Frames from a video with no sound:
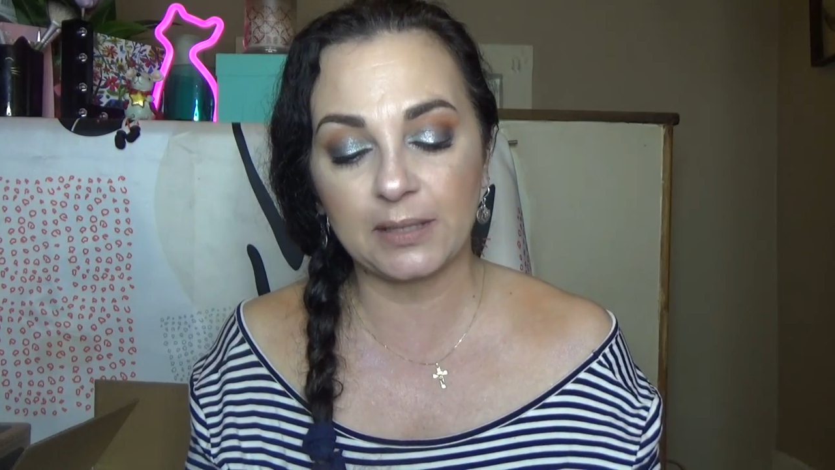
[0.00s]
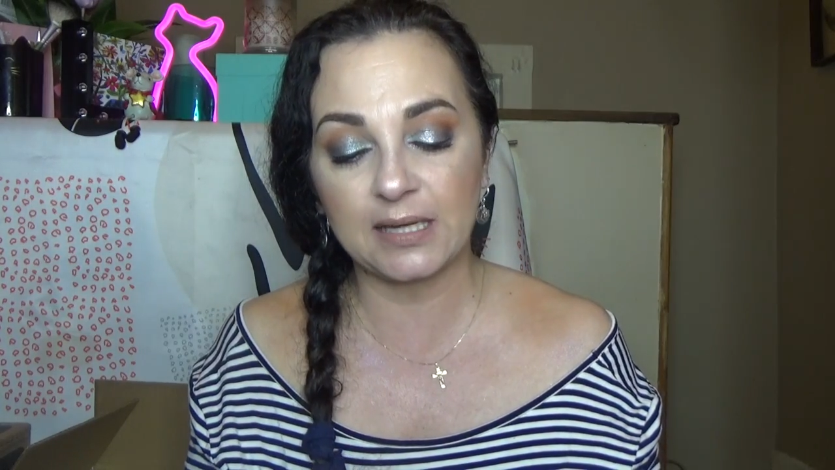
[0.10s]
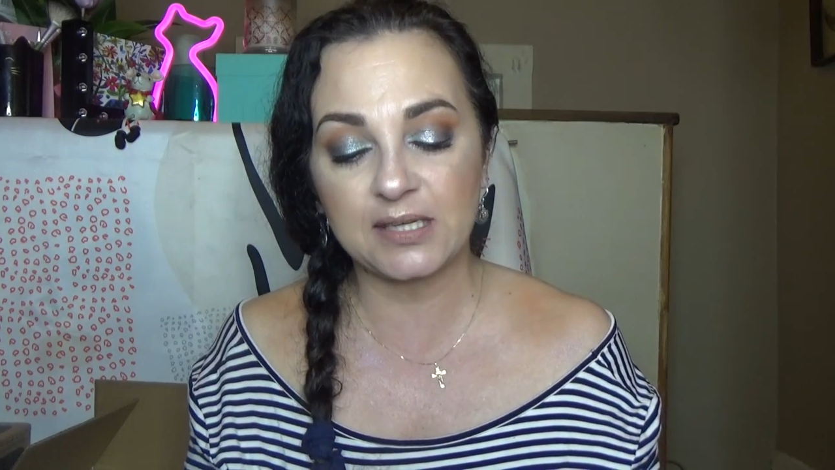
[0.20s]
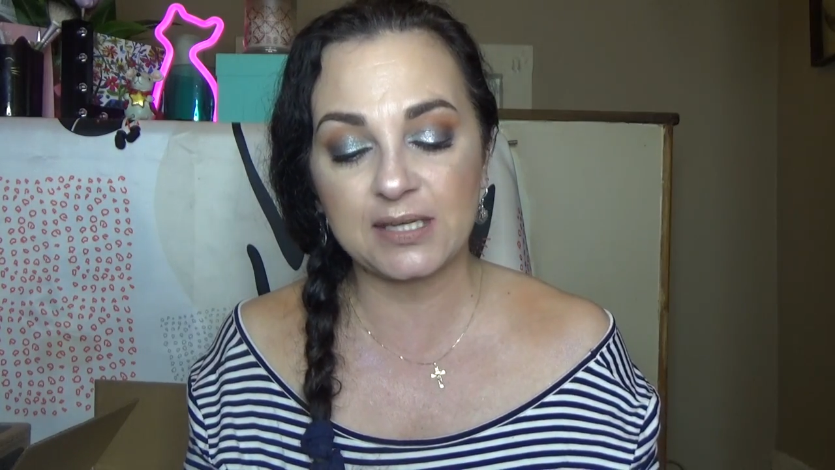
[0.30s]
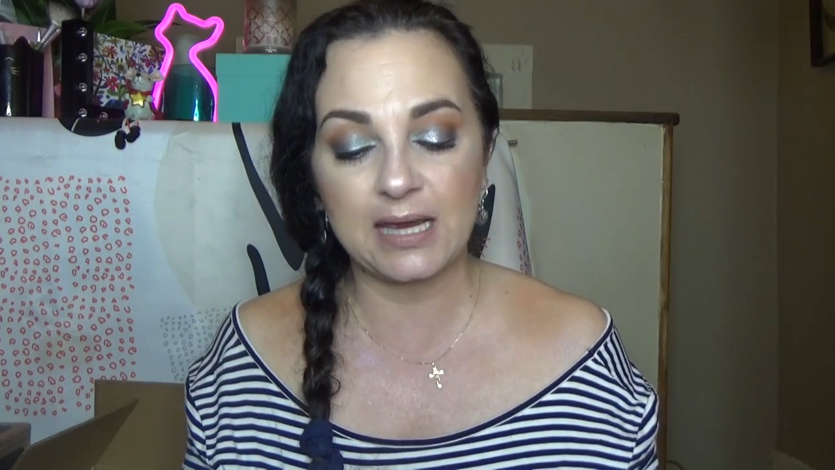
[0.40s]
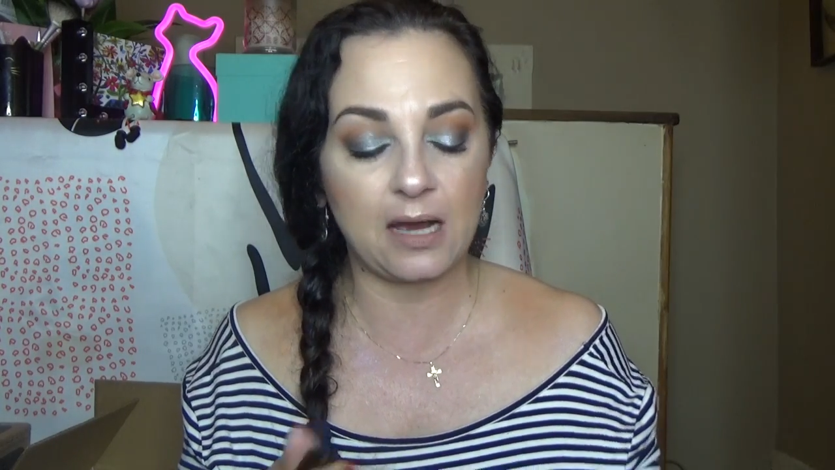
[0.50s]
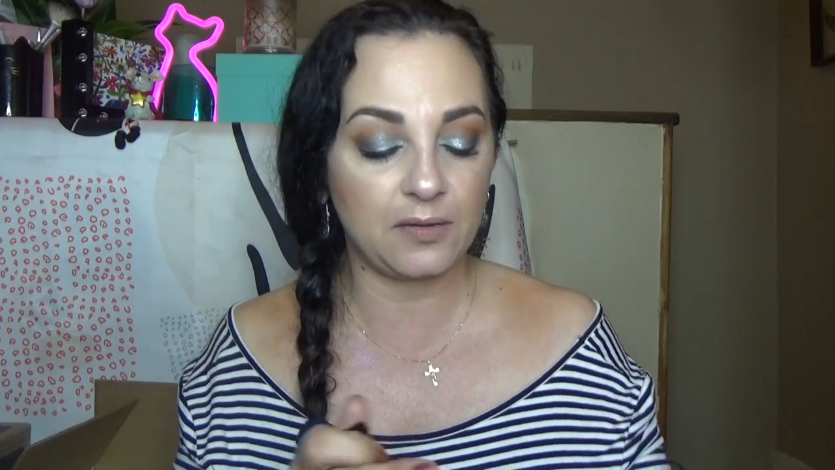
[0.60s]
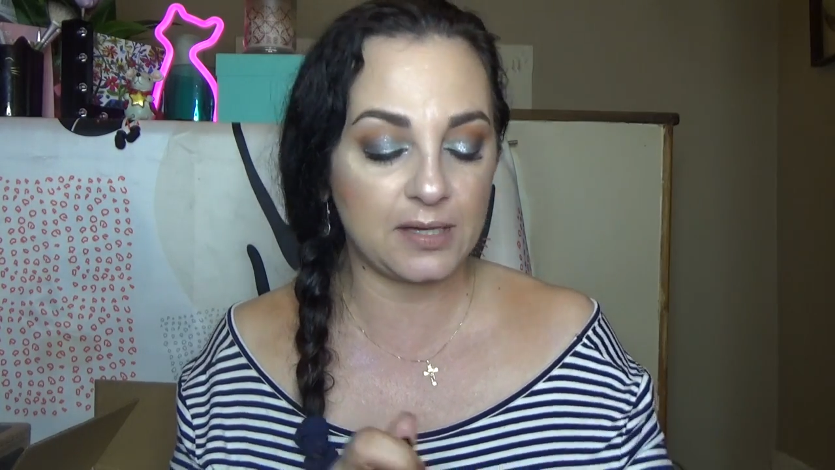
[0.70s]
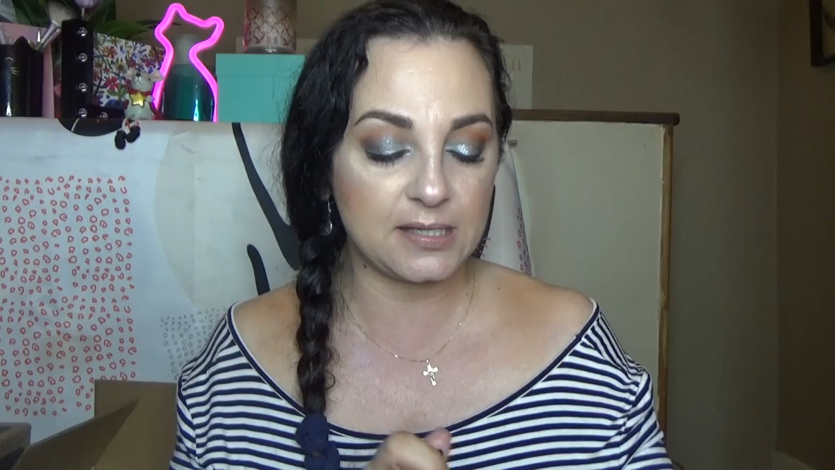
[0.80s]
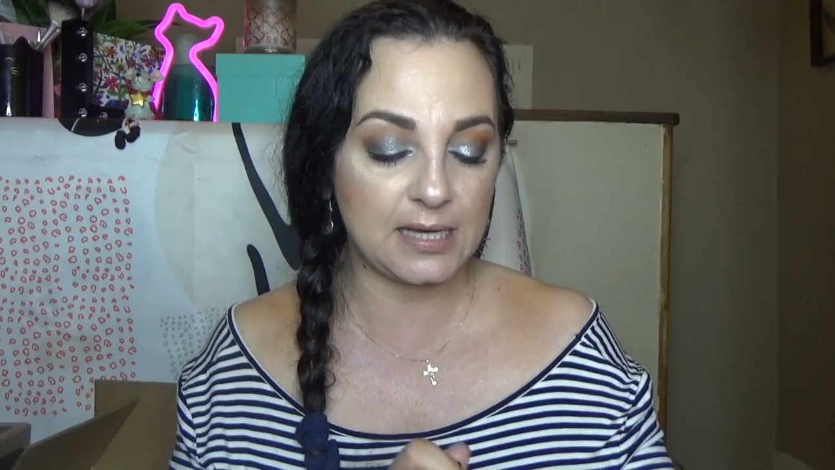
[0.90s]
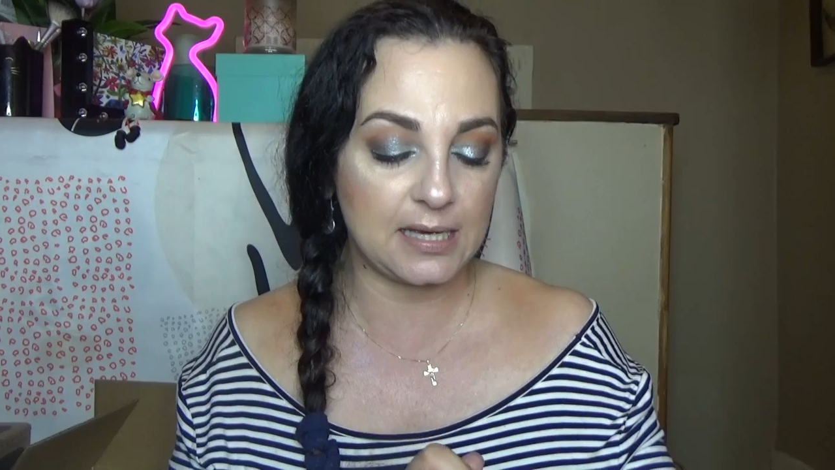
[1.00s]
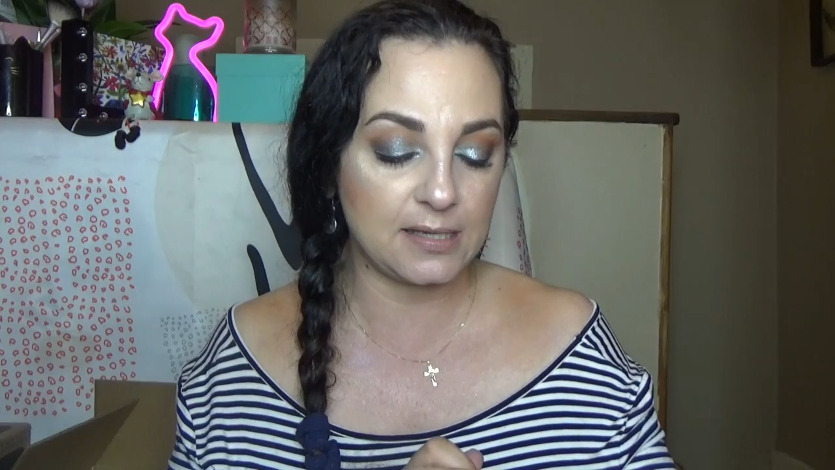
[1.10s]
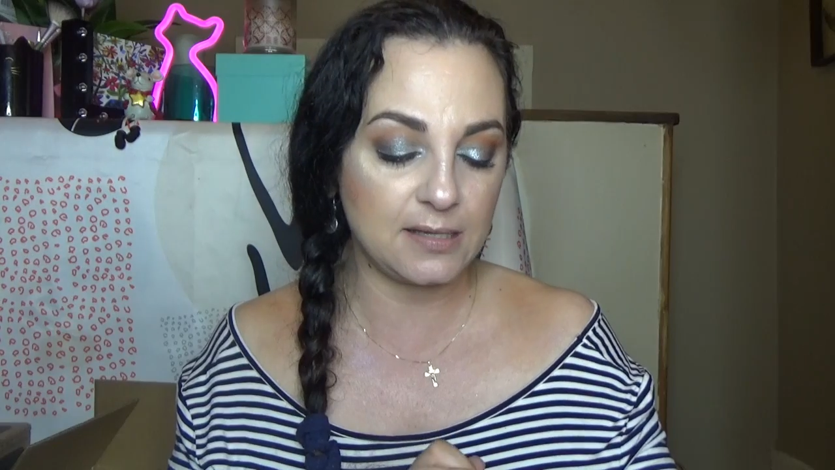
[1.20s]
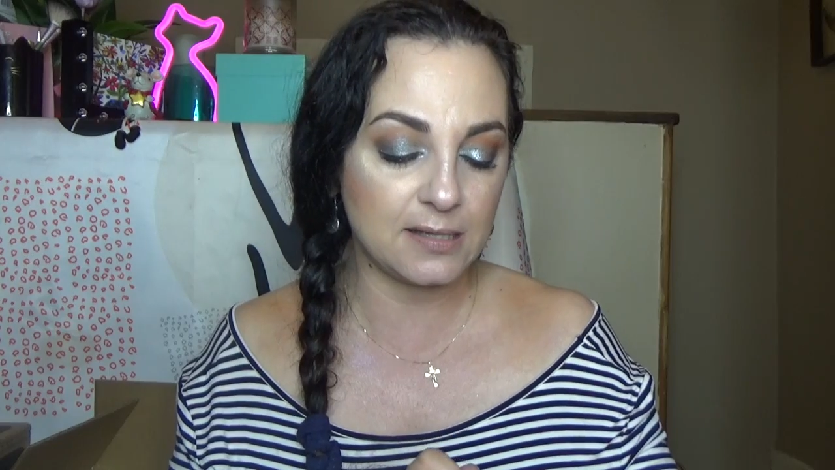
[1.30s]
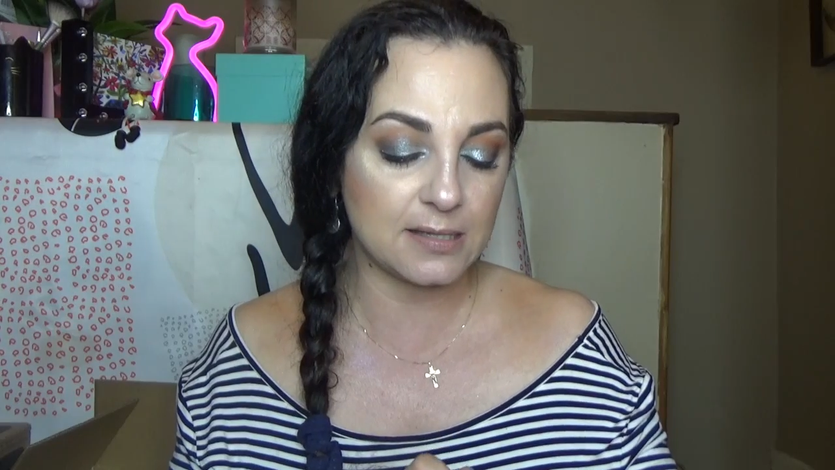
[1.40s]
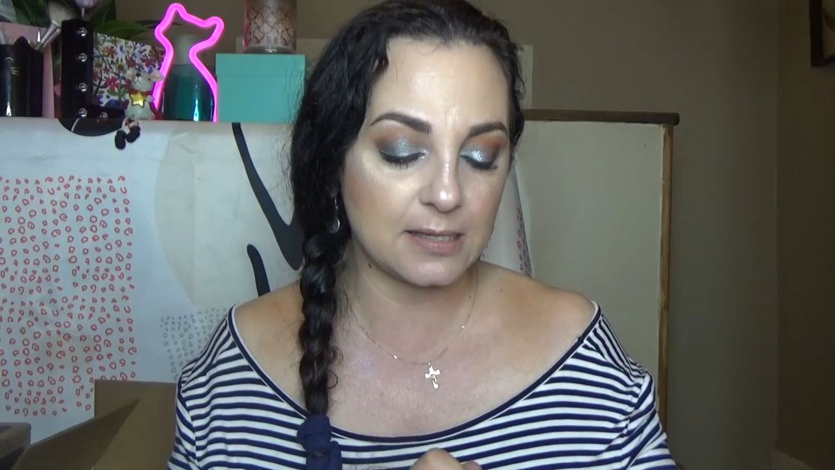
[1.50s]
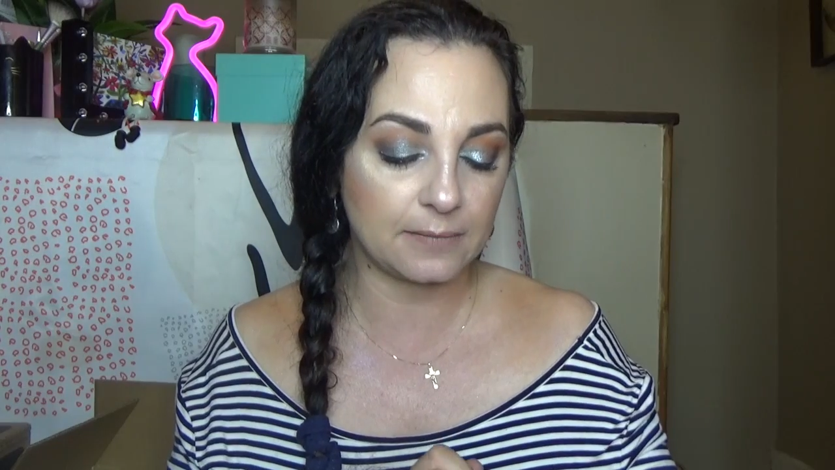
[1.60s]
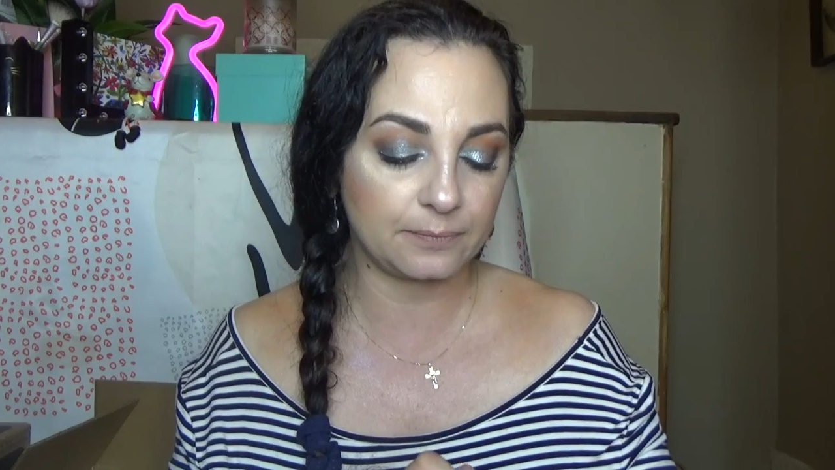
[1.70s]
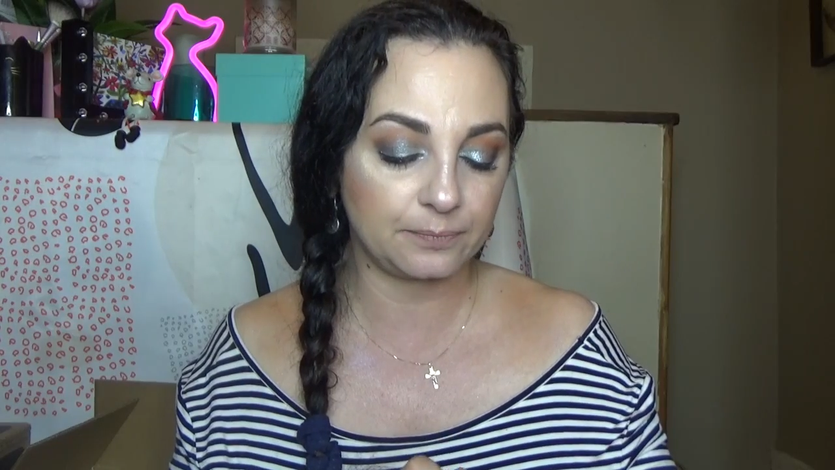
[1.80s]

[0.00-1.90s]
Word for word: but let's see how this is.